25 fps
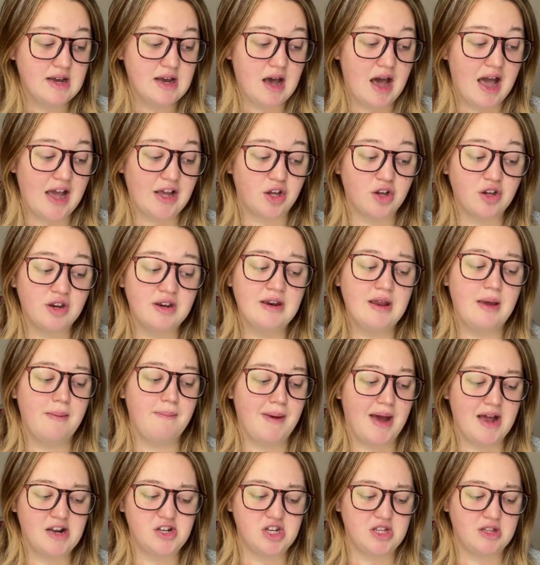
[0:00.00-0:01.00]
I couldn't
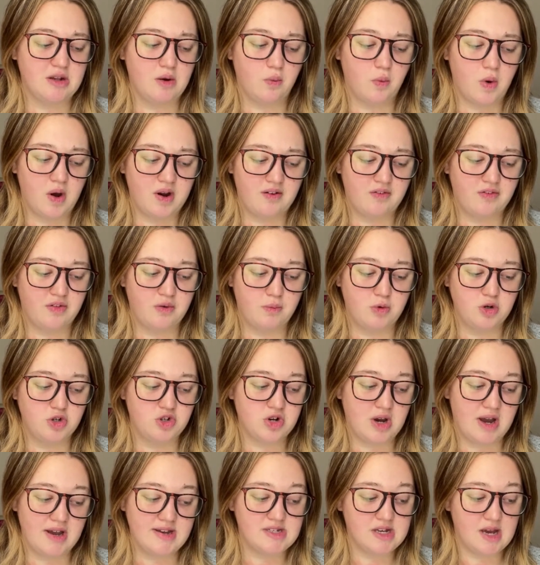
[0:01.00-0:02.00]
imagine that one of them would
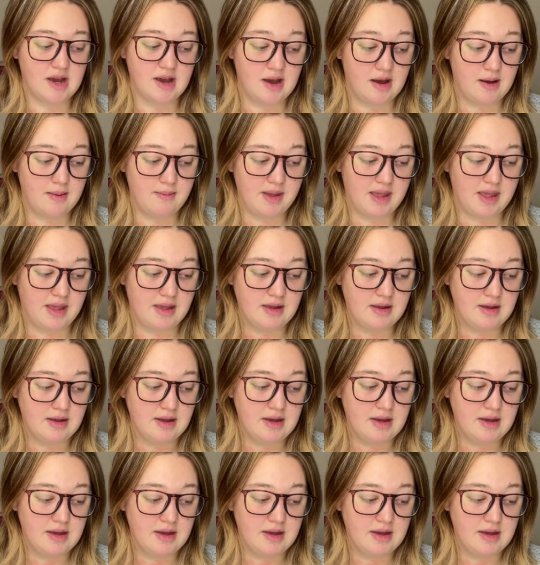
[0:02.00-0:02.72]
try to hurt me.